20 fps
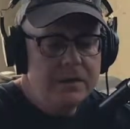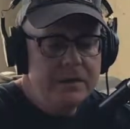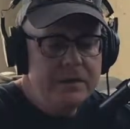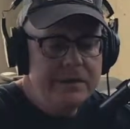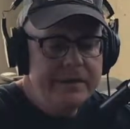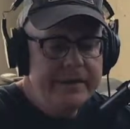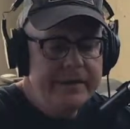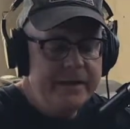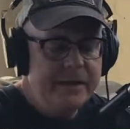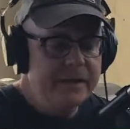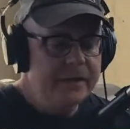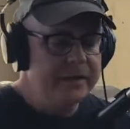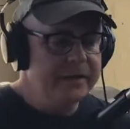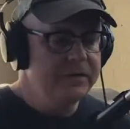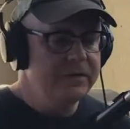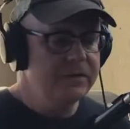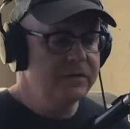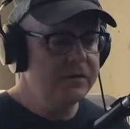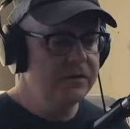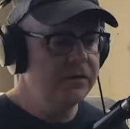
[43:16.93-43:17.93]
Yeah,
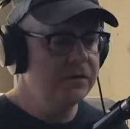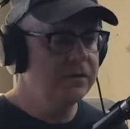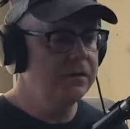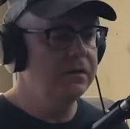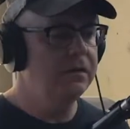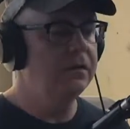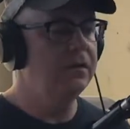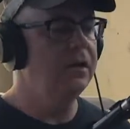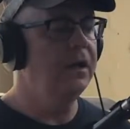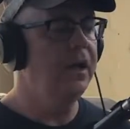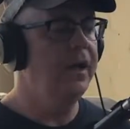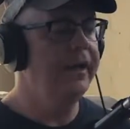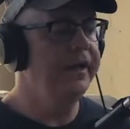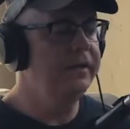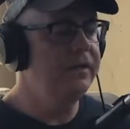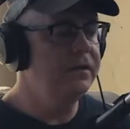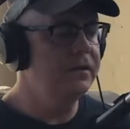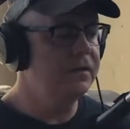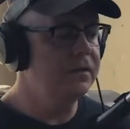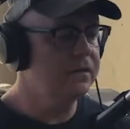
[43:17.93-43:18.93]
it's just, I
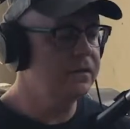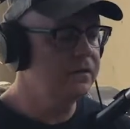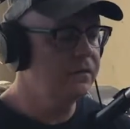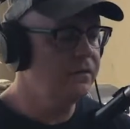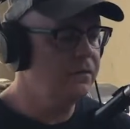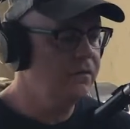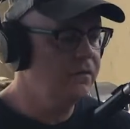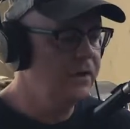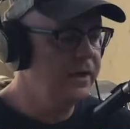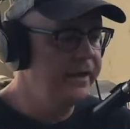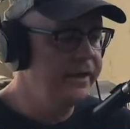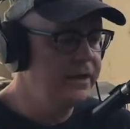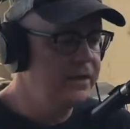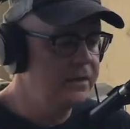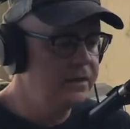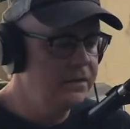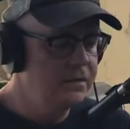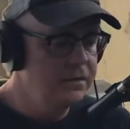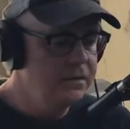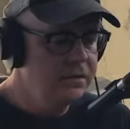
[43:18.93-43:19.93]
just like
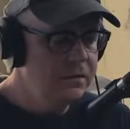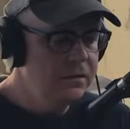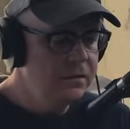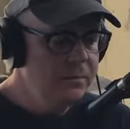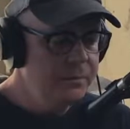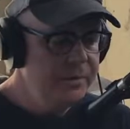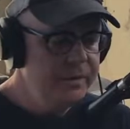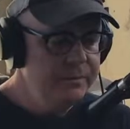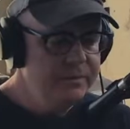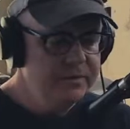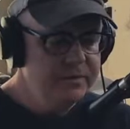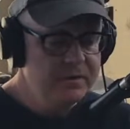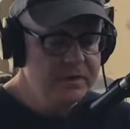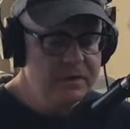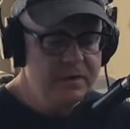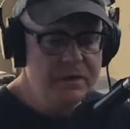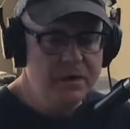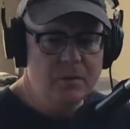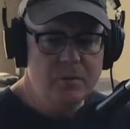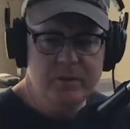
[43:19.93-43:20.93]
people to
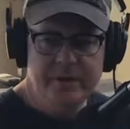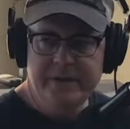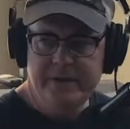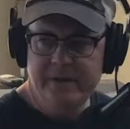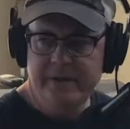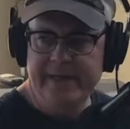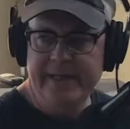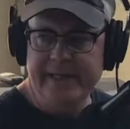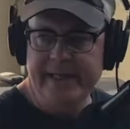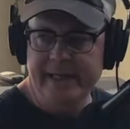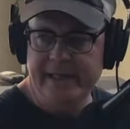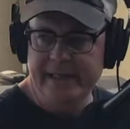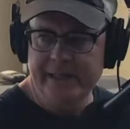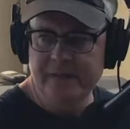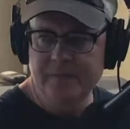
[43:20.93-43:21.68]
know what they're getting.